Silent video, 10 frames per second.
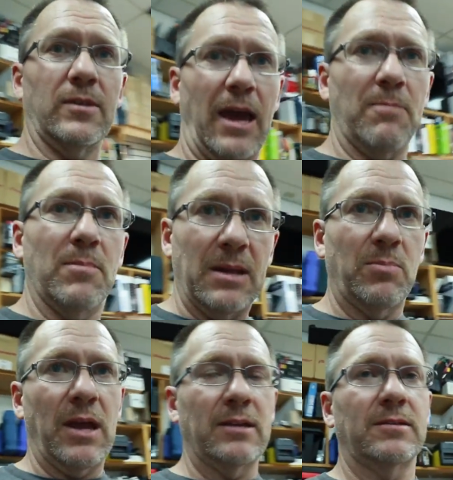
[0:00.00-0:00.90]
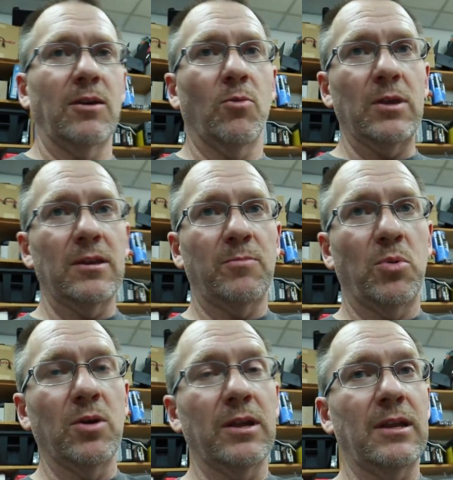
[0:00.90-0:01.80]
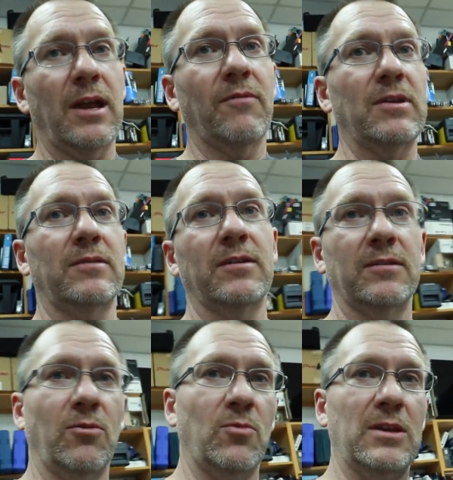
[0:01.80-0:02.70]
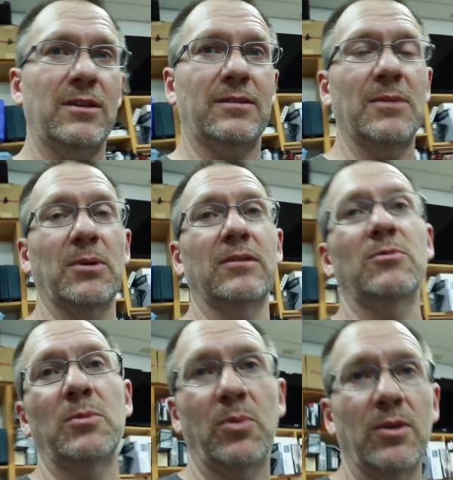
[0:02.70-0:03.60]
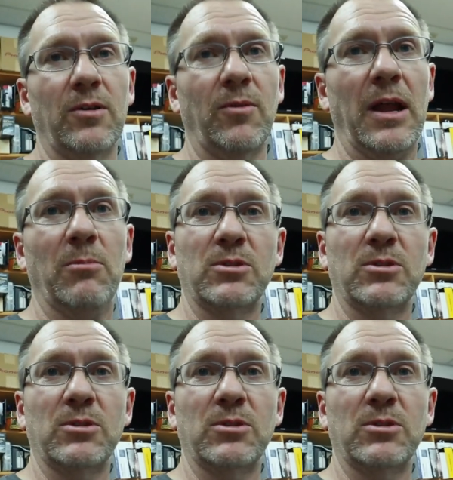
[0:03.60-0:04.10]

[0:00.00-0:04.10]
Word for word: that mid bass that we put in everything that we typically would put in a RAM,